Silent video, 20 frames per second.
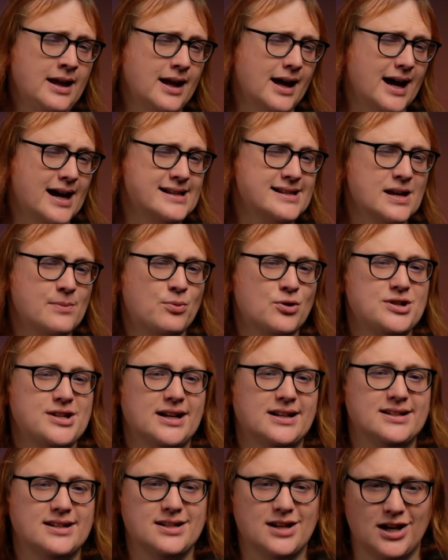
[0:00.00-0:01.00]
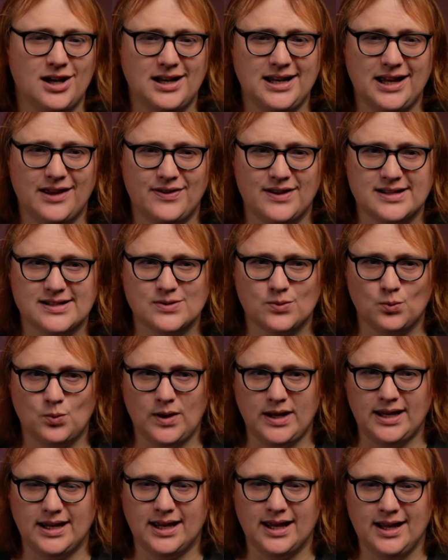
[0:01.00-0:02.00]
As I predicted earlier this
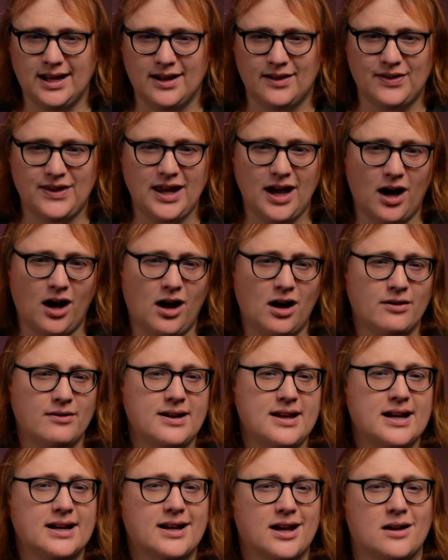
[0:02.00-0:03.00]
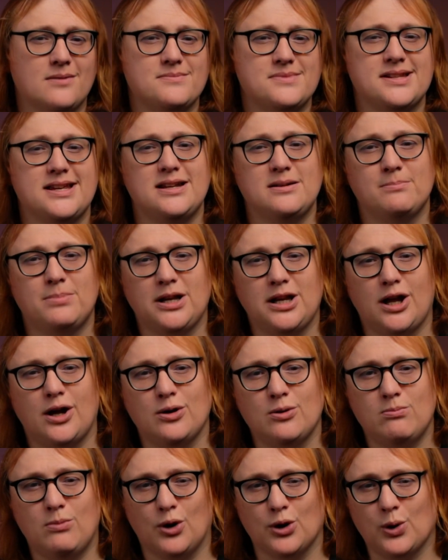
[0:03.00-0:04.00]
week, the Ariya comes in
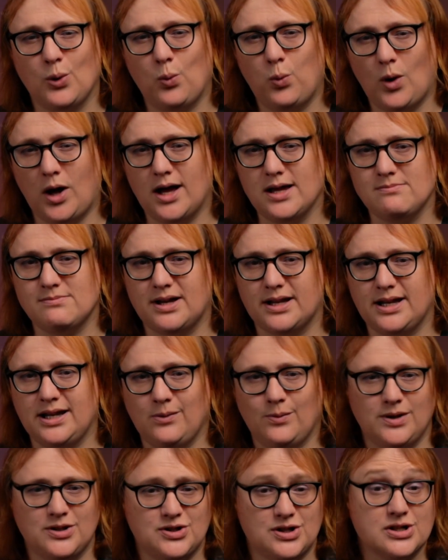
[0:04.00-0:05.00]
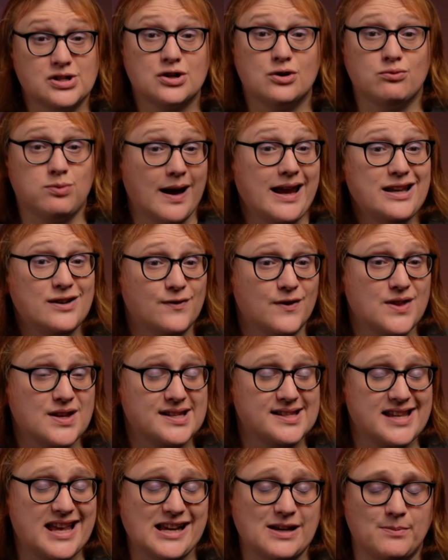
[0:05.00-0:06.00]
below Model Y money, which is great for the
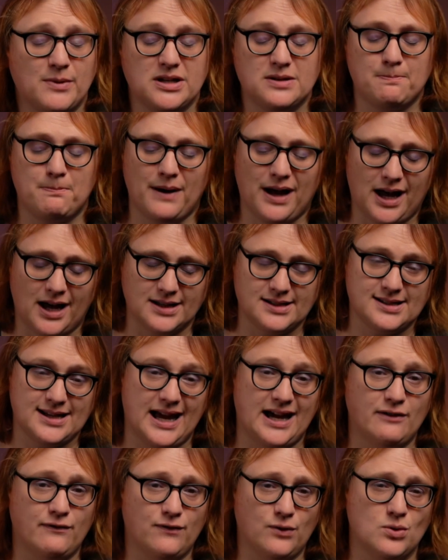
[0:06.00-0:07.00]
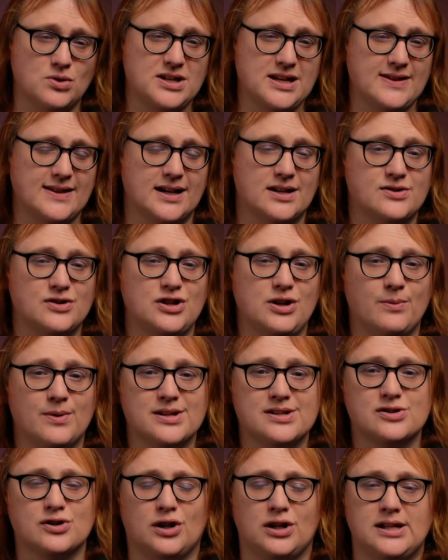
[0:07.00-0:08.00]
segment, but at
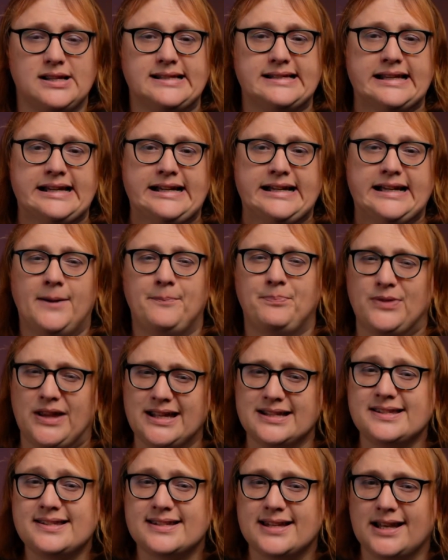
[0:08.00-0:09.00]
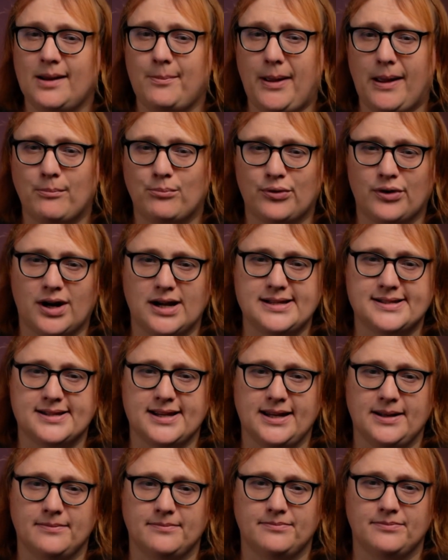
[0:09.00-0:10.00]
$40,000 it's still a bit
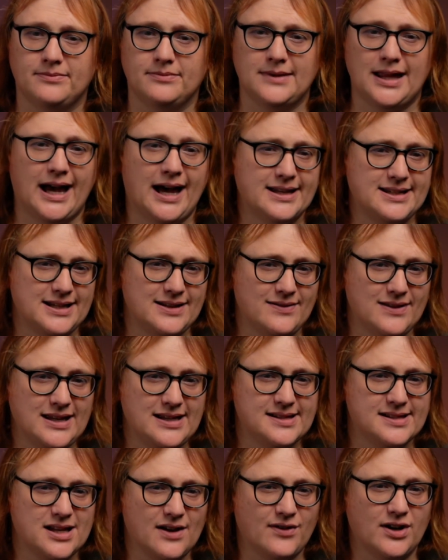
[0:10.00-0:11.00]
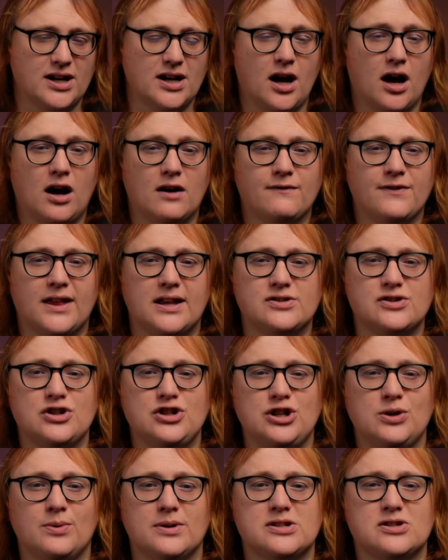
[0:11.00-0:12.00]
pricey. Add in the
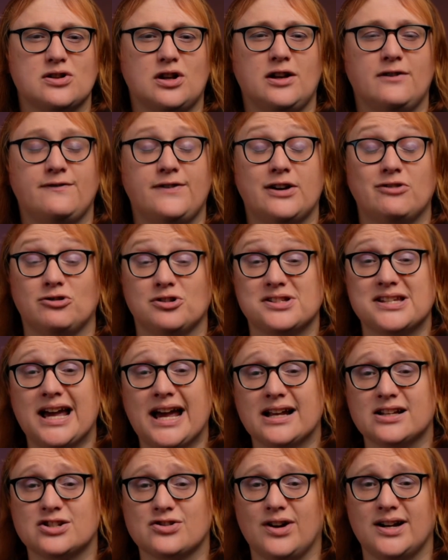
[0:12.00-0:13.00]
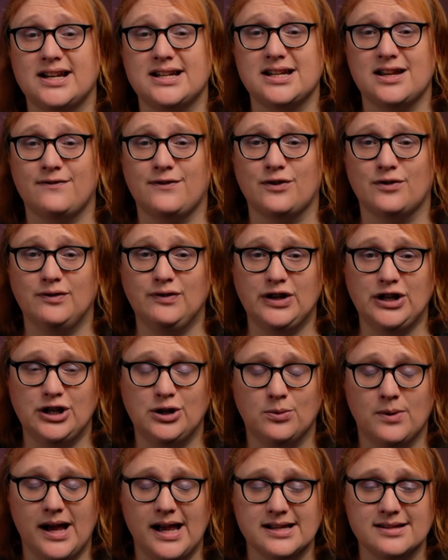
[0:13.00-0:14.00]
$7,500 federal tax credit if you're in the
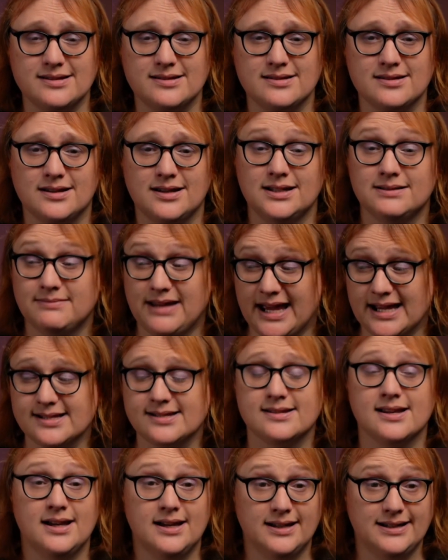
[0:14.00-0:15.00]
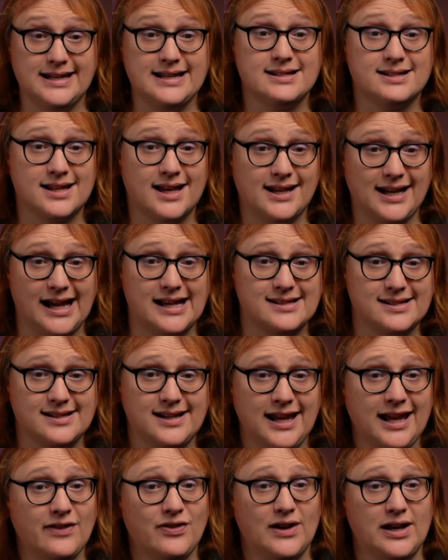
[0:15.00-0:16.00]
US. Yes, Nissan hasn't
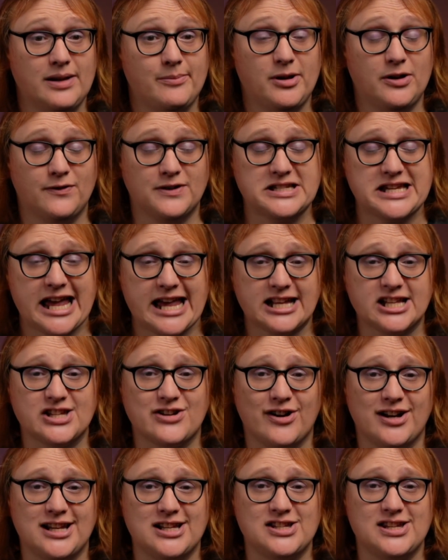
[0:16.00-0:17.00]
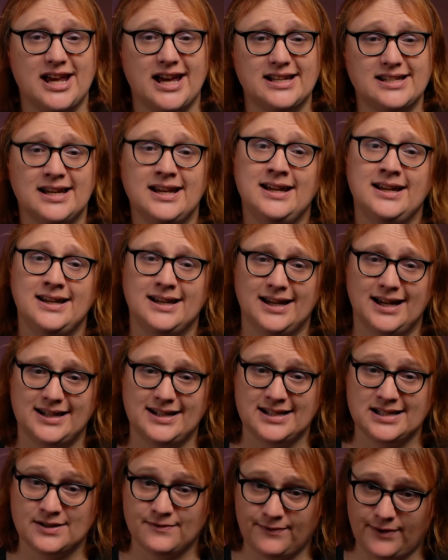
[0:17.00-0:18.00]
hit the limit for tax credits yet, and
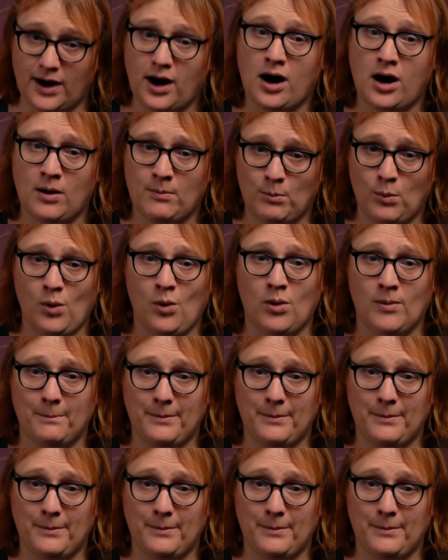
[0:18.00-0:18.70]
it's far more